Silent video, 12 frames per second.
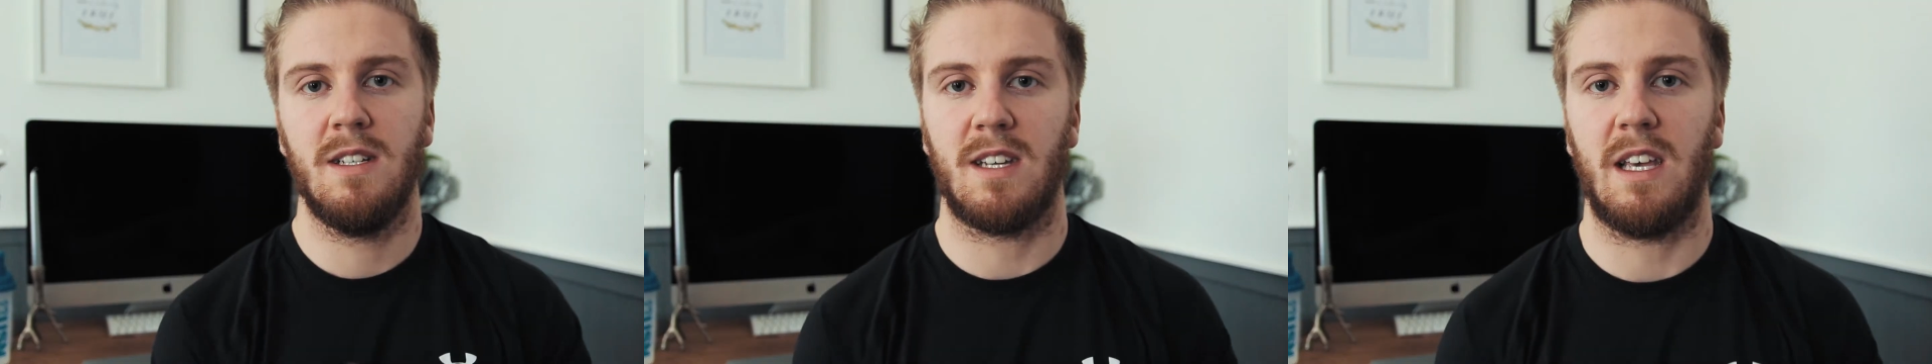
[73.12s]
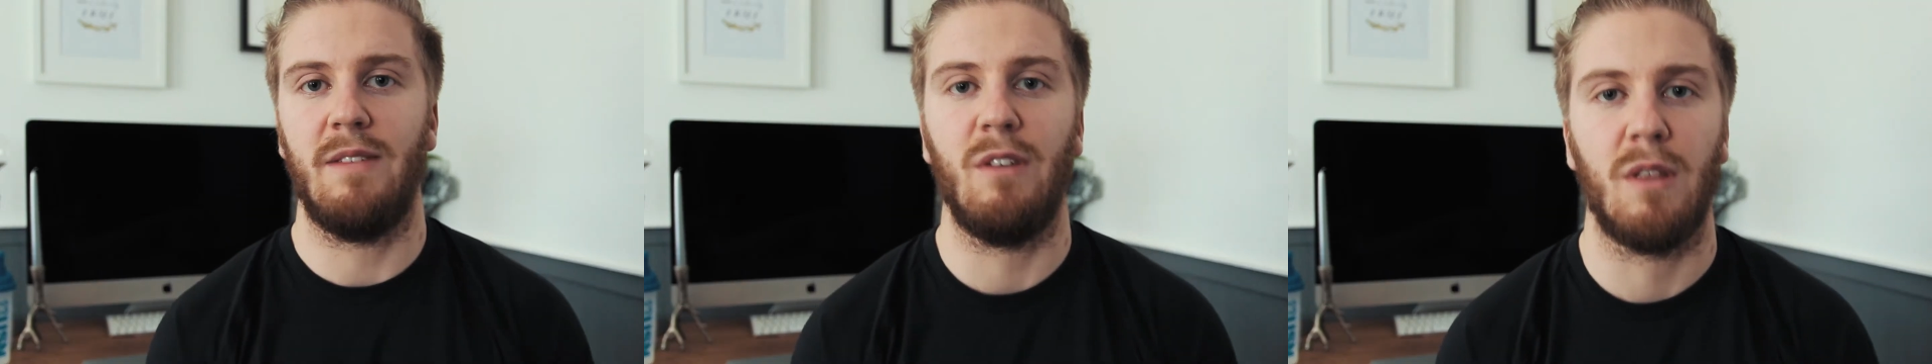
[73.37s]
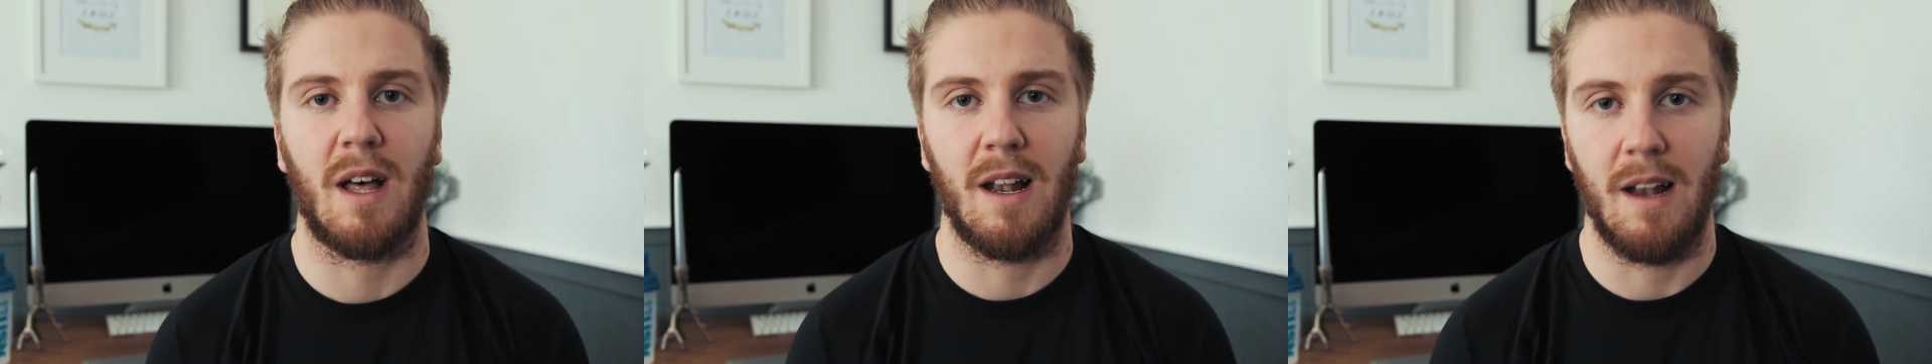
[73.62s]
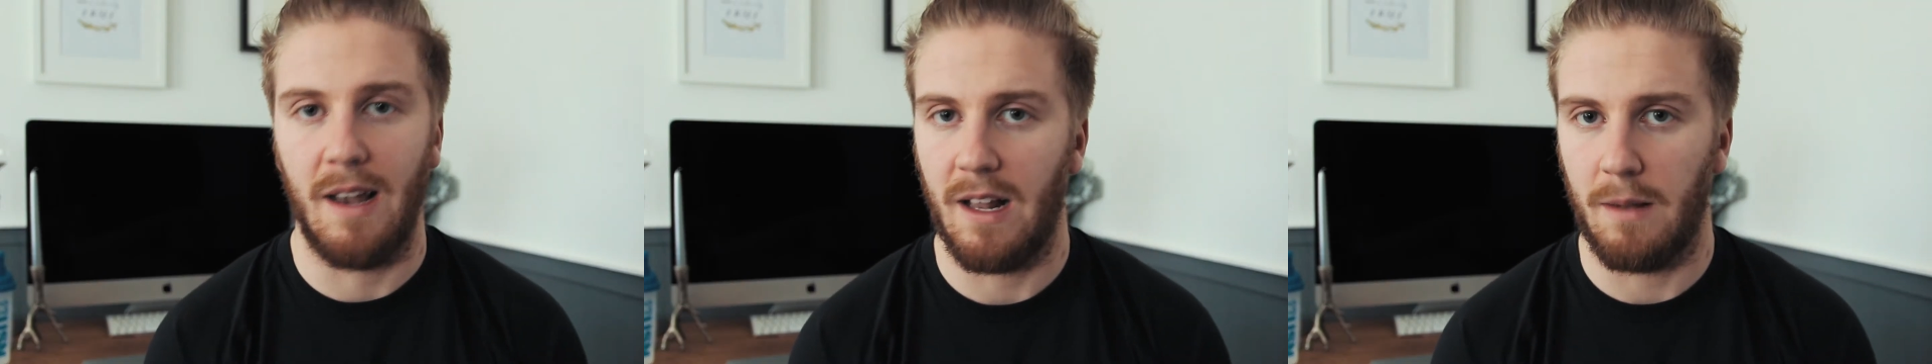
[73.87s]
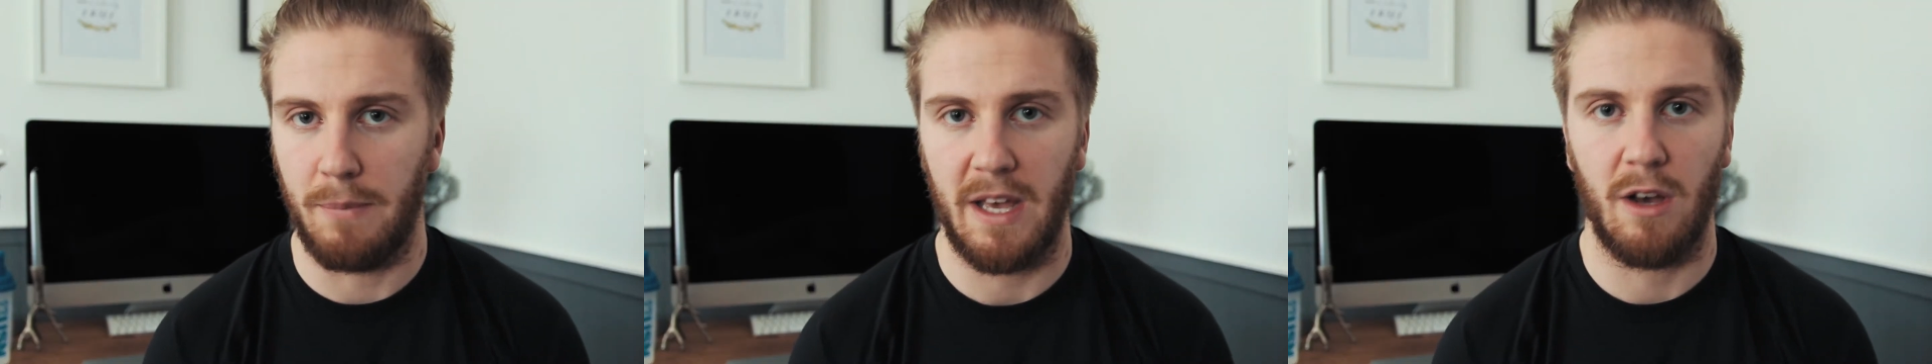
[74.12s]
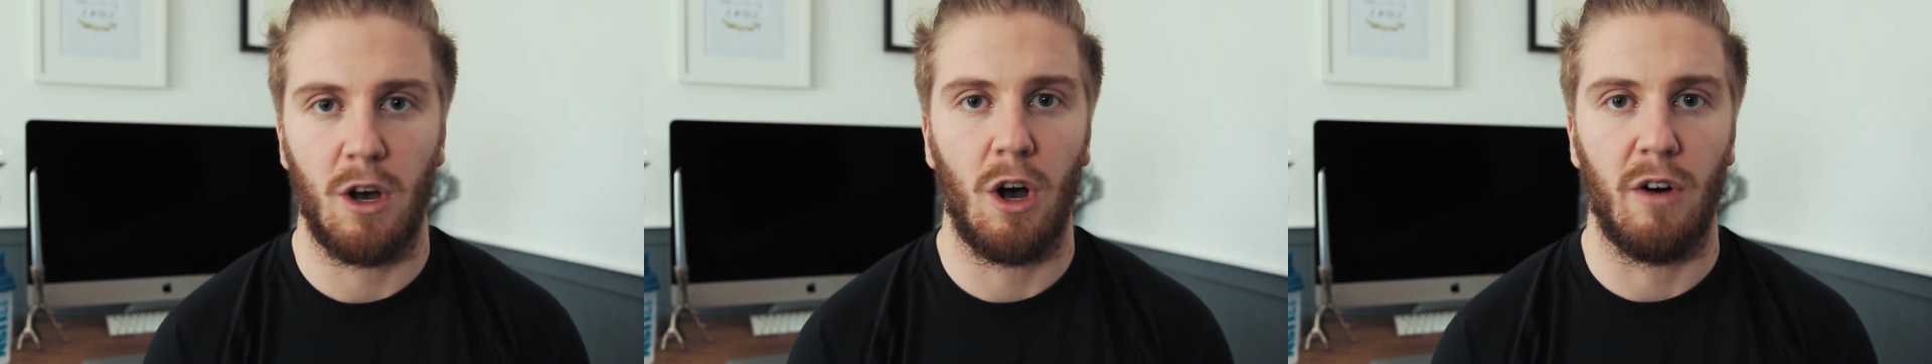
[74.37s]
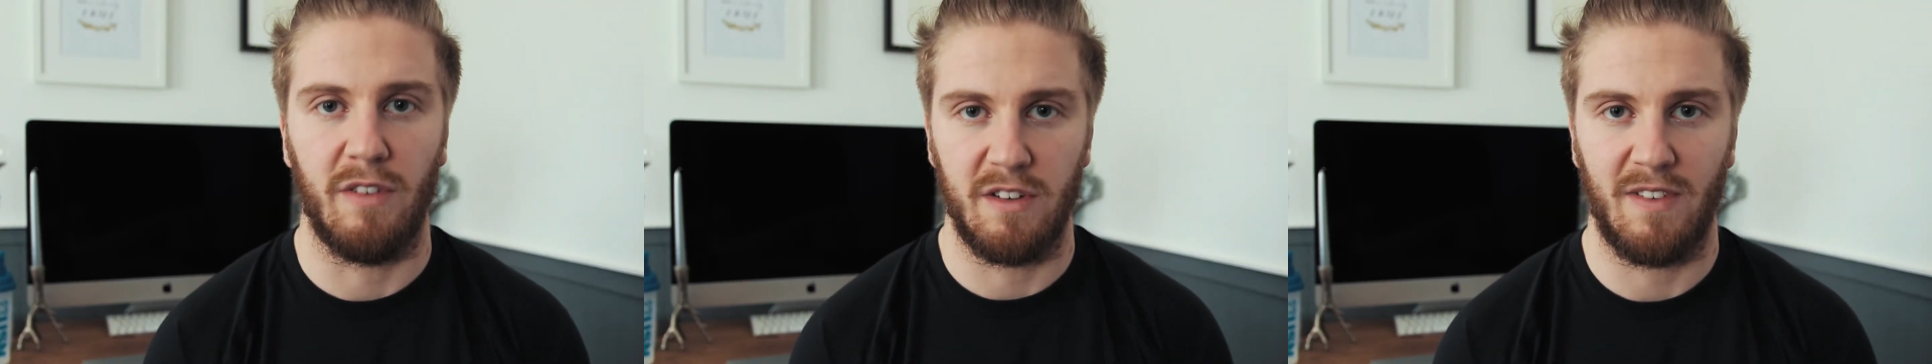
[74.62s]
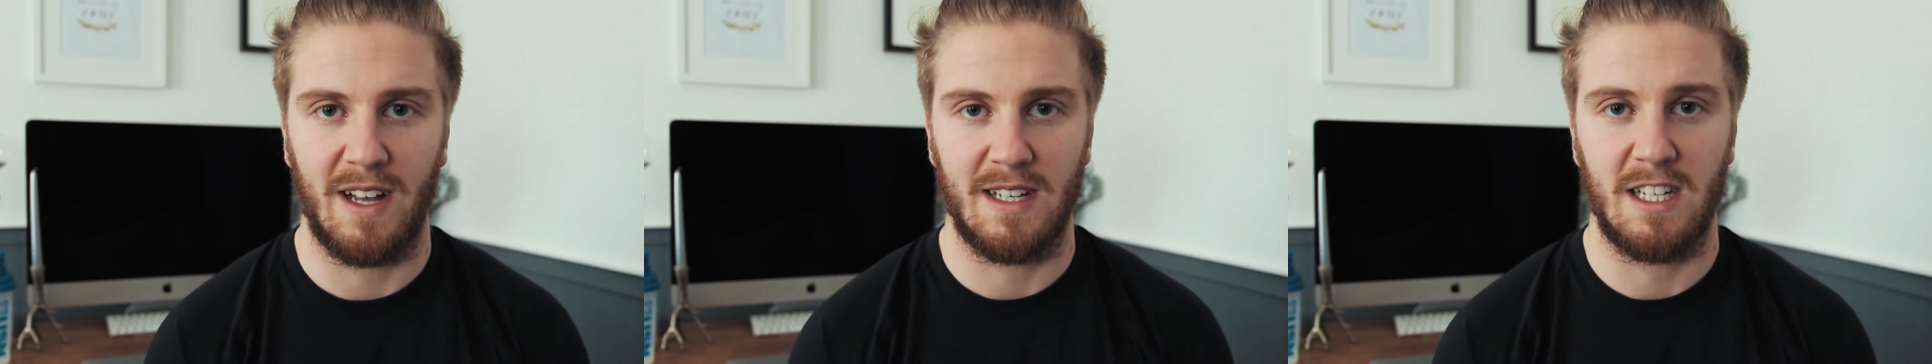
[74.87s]
to give you that little bit of
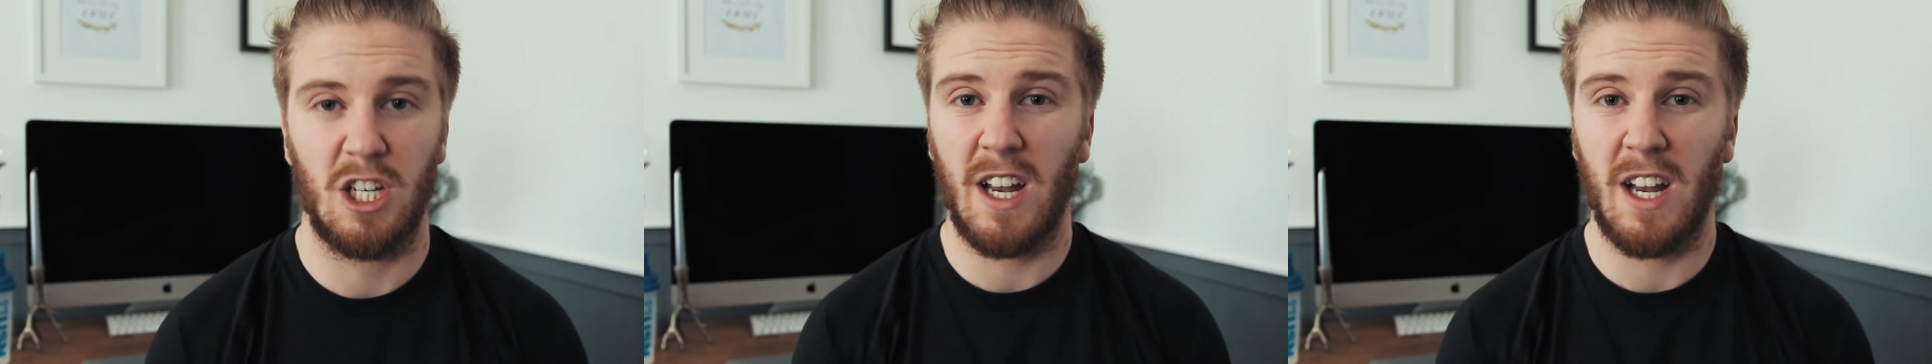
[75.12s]
advantage.